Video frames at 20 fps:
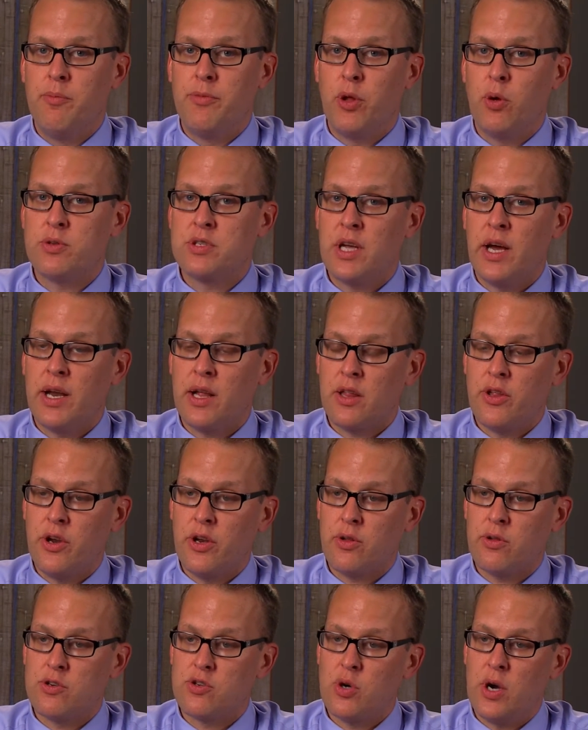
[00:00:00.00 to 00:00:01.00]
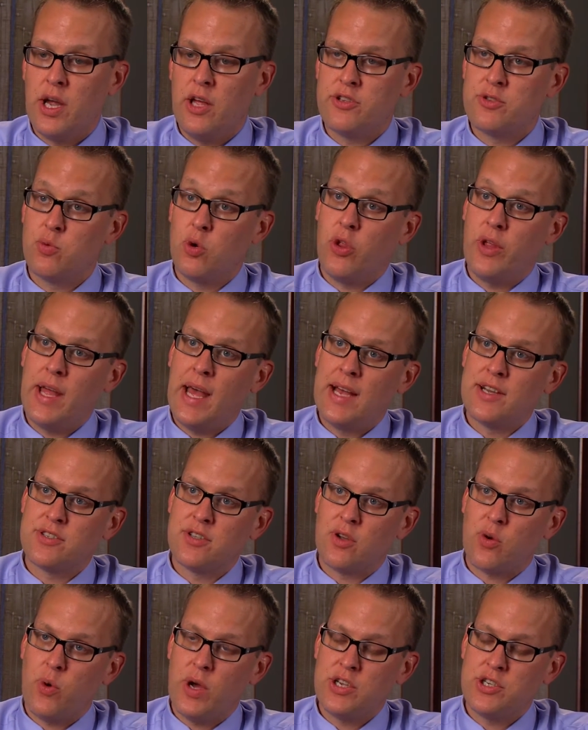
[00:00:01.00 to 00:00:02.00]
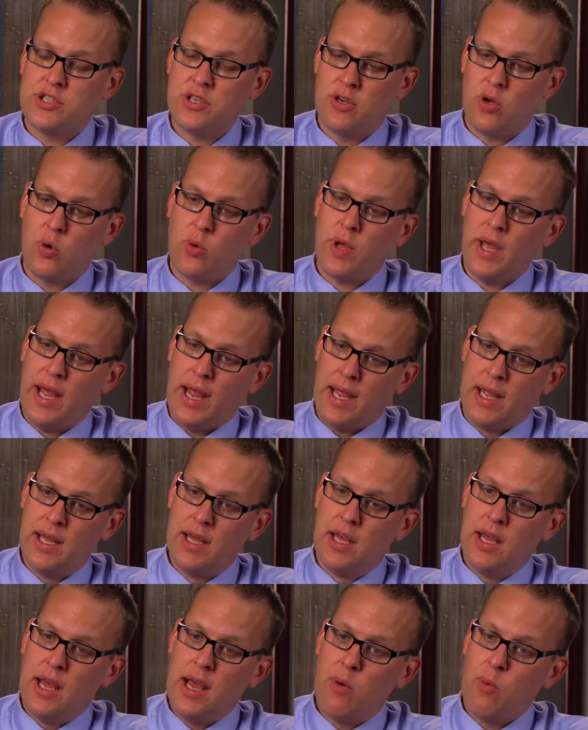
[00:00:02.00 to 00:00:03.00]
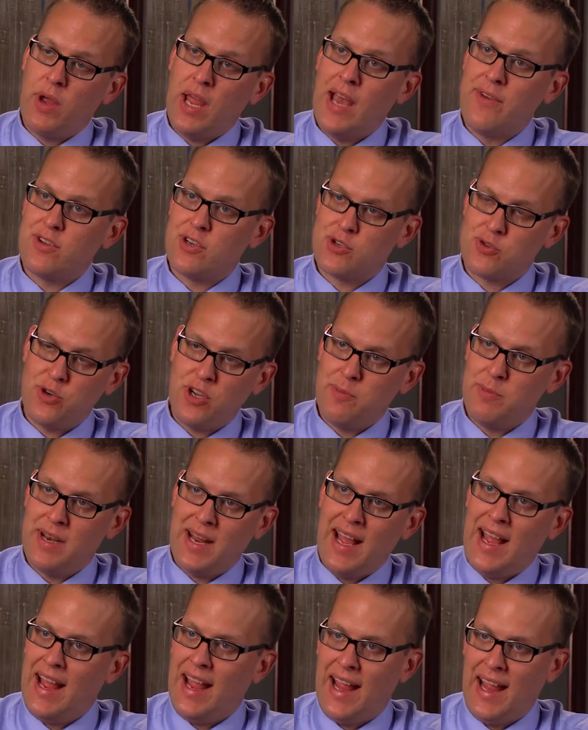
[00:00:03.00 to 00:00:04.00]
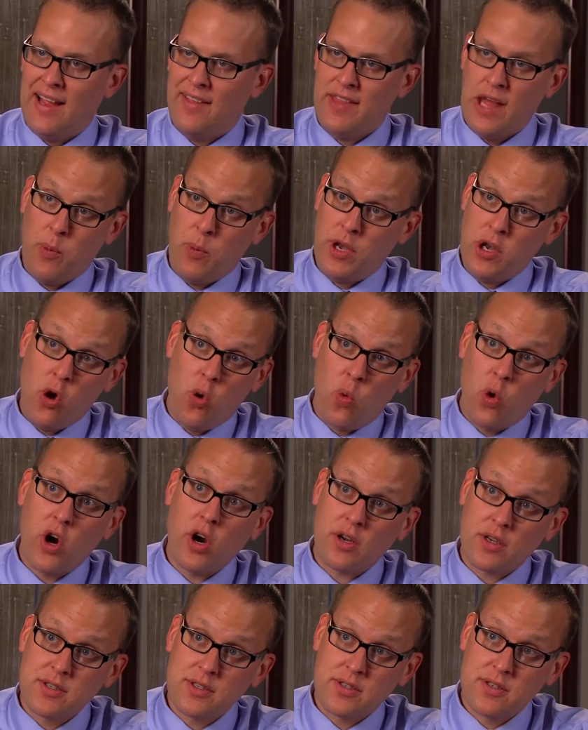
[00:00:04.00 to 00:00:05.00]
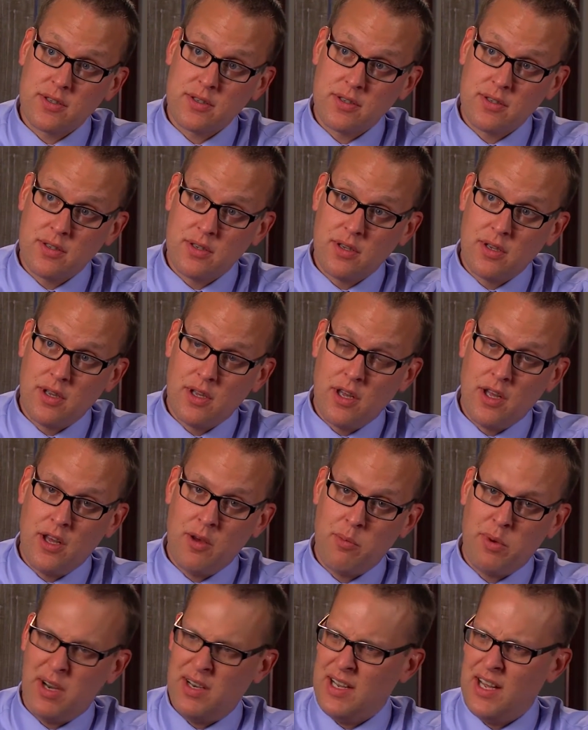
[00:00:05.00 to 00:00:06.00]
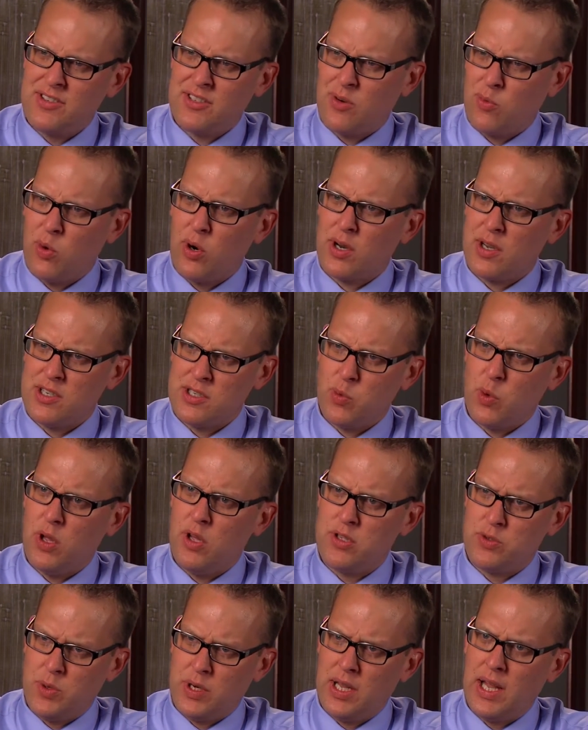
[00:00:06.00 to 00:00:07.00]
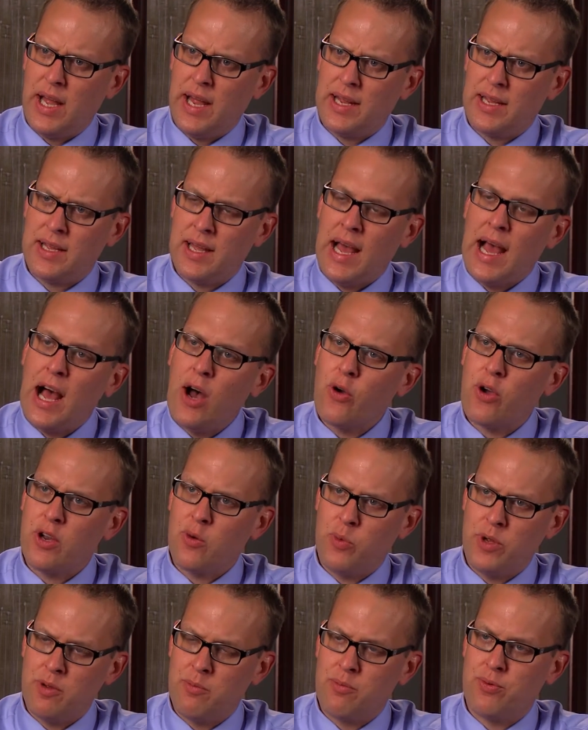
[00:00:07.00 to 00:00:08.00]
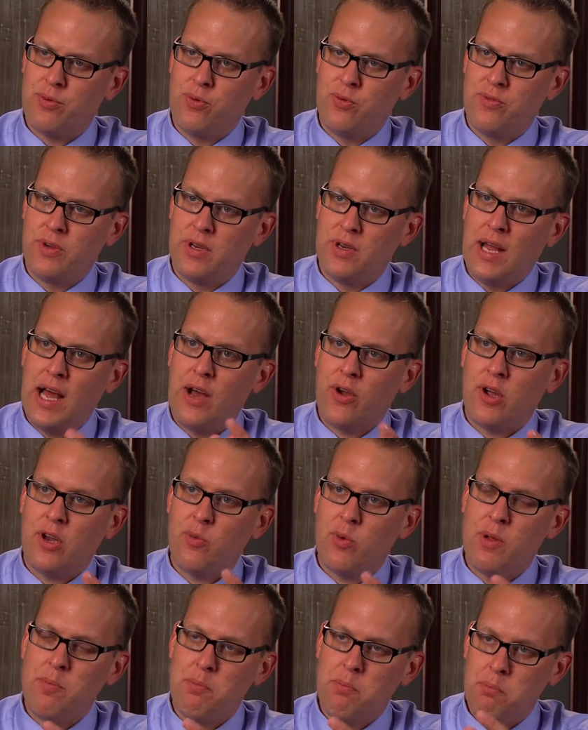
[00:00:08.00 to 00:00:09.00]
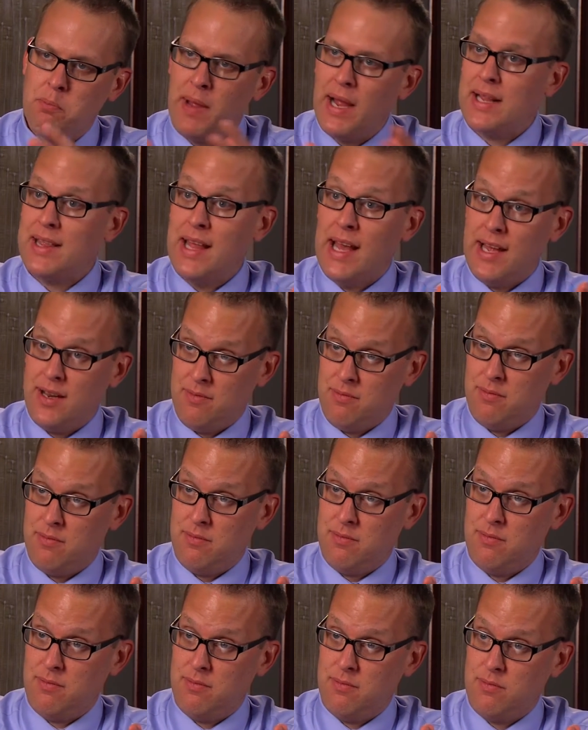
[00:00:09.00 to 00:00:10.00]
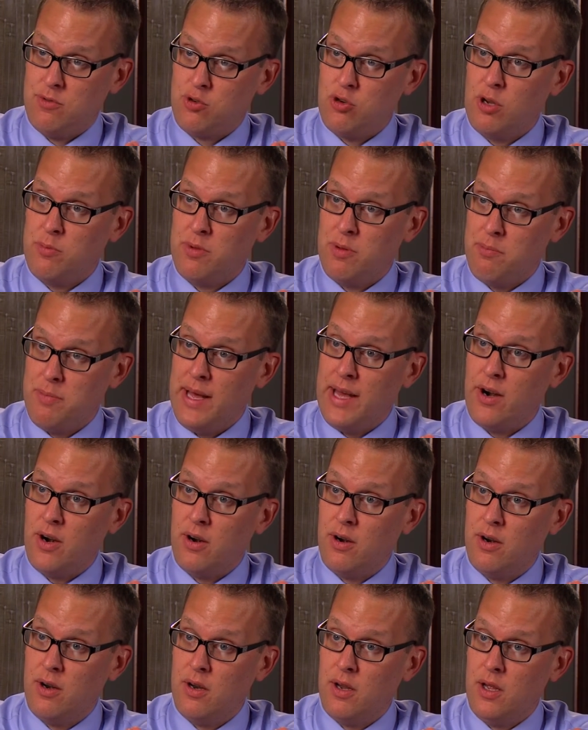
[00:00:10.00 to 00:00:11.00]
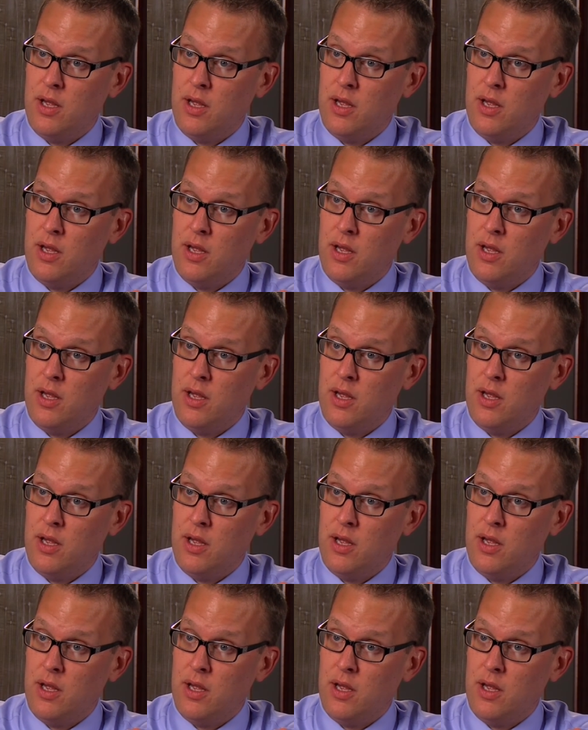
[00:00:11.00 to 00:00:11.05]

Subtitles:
Those kind of clinical trials really ask the question, okay, we have a treatment A that we know works, but it doesn't work as well as we'd like. How can we improve it? How can we make that treatment better?